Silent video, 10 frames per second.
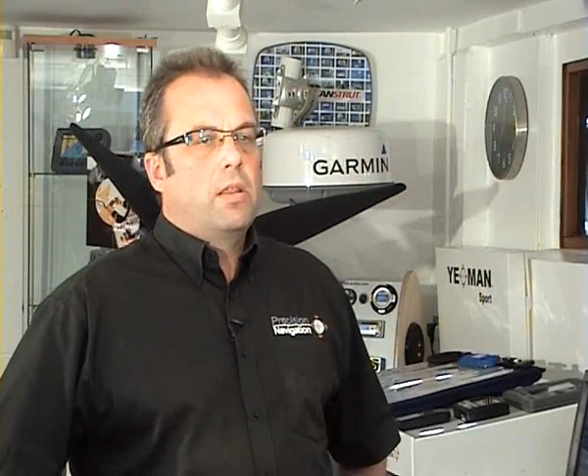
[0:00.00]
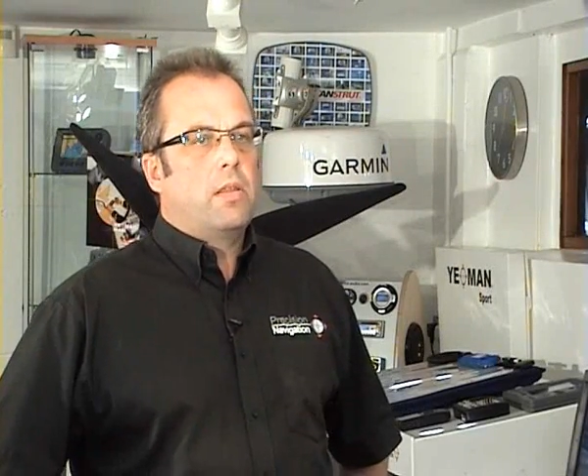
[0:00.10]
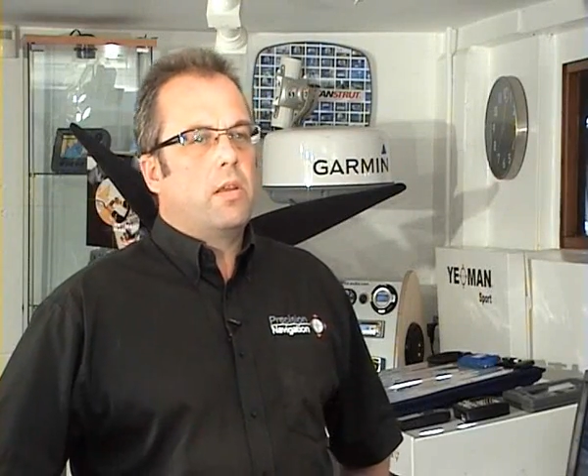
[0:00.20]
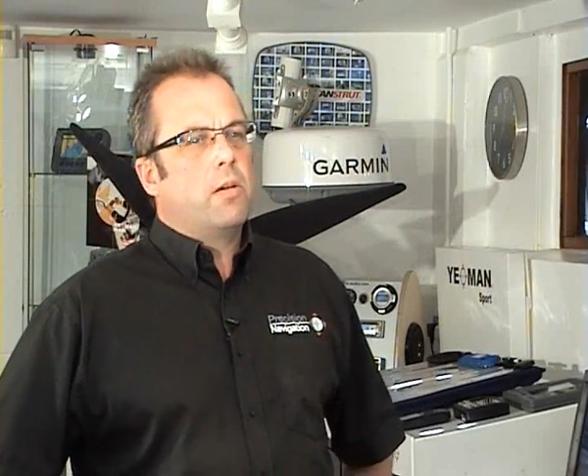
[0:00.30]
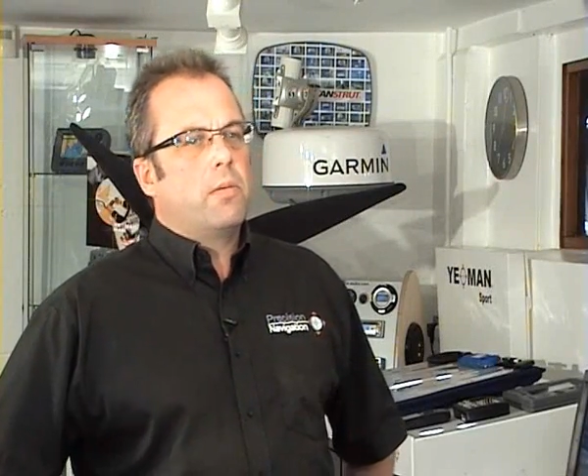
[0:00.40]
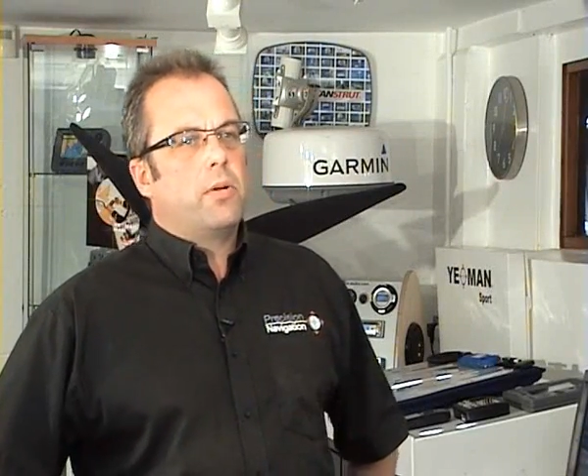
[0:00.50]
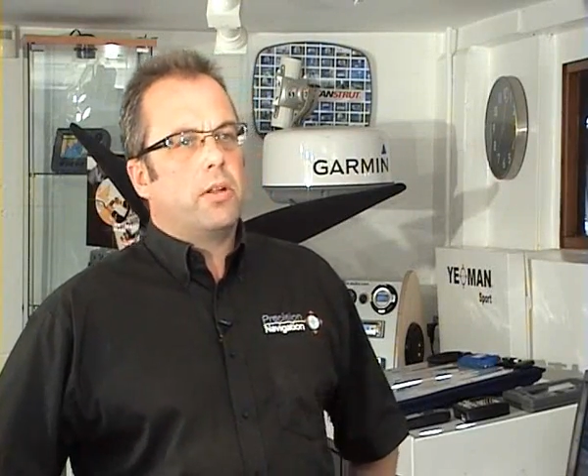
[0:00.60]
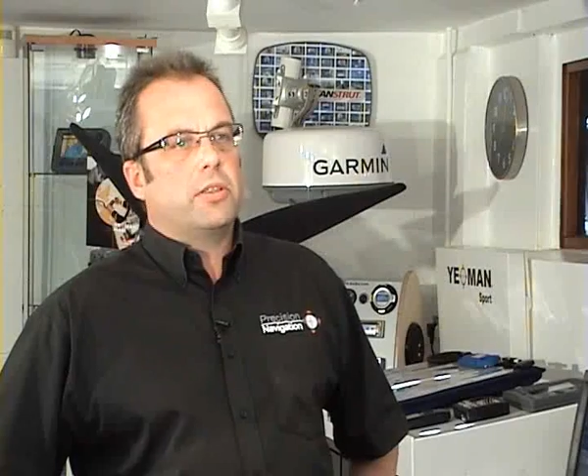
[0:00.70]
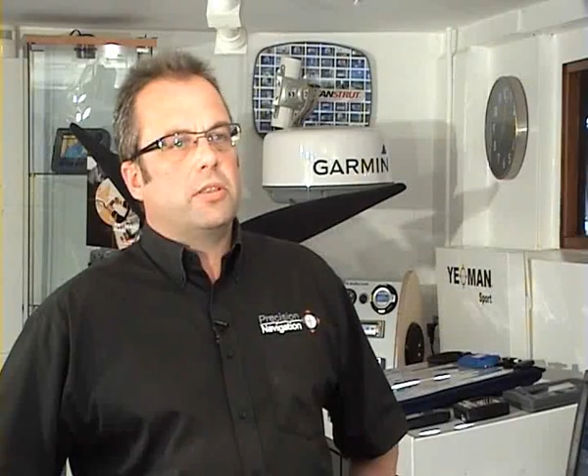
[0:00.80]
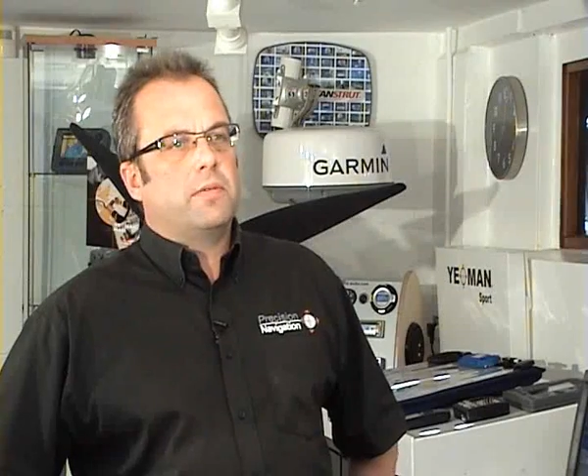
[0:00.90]
The Yeoman
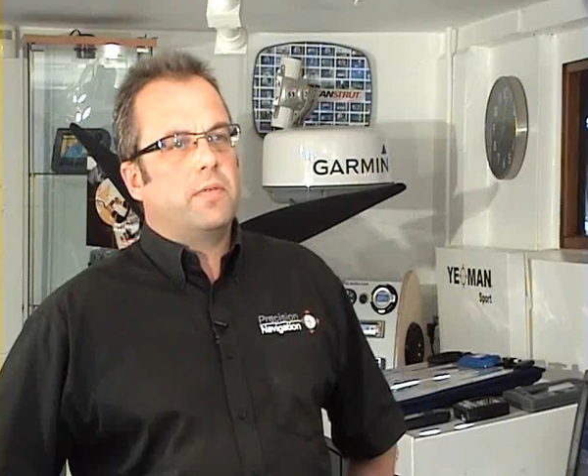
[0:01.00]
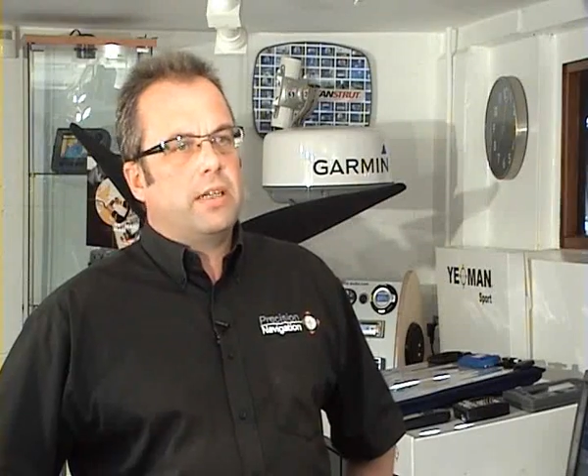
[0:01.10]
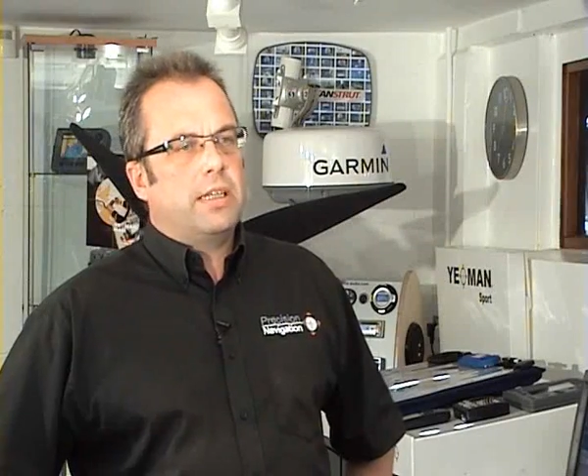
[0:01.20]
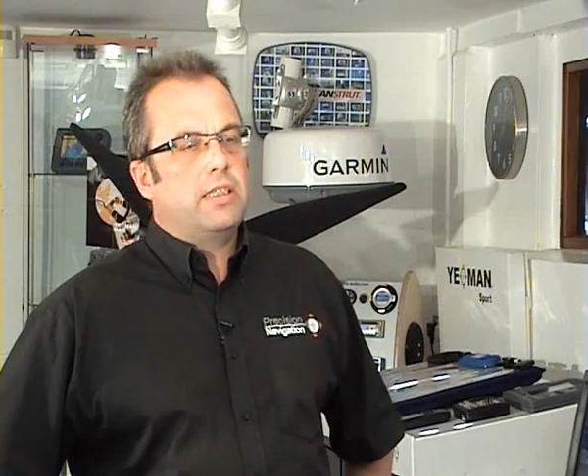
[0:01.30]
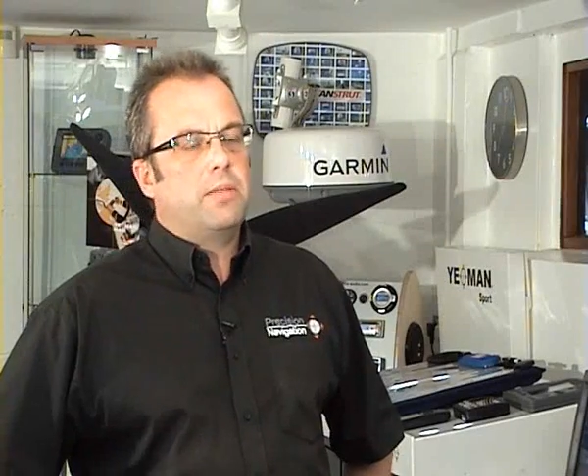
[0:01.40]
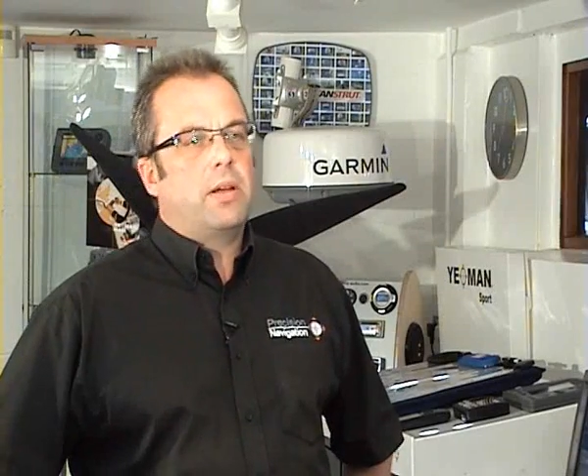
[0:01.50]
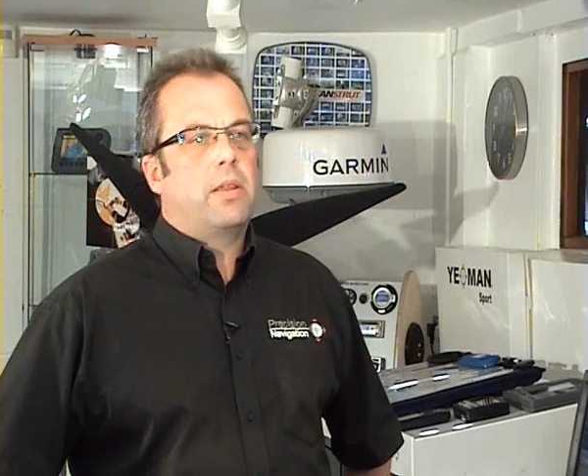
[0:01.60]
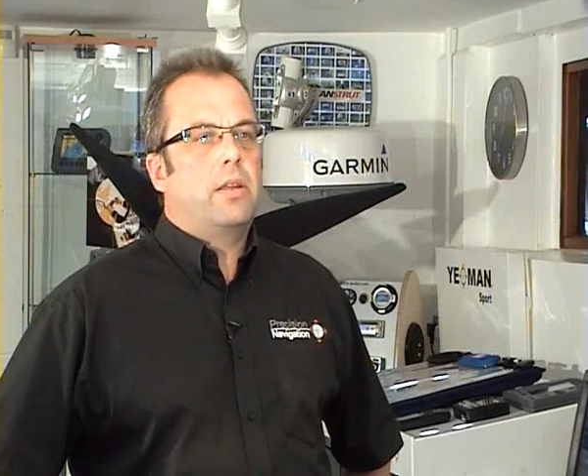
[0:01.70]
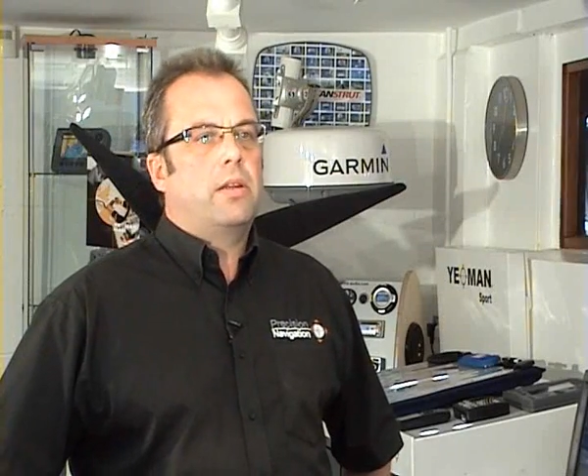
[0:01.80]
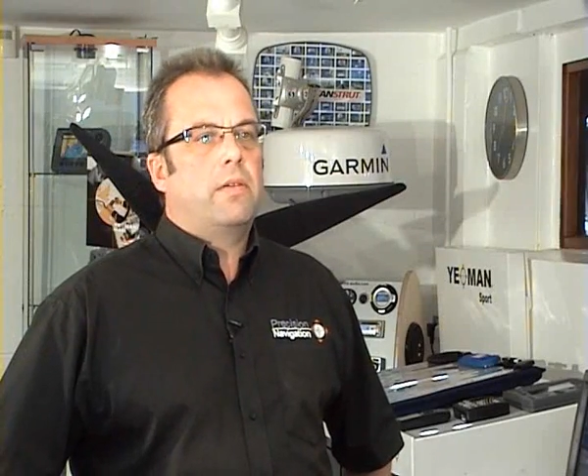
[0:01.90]
plotter is a very easy method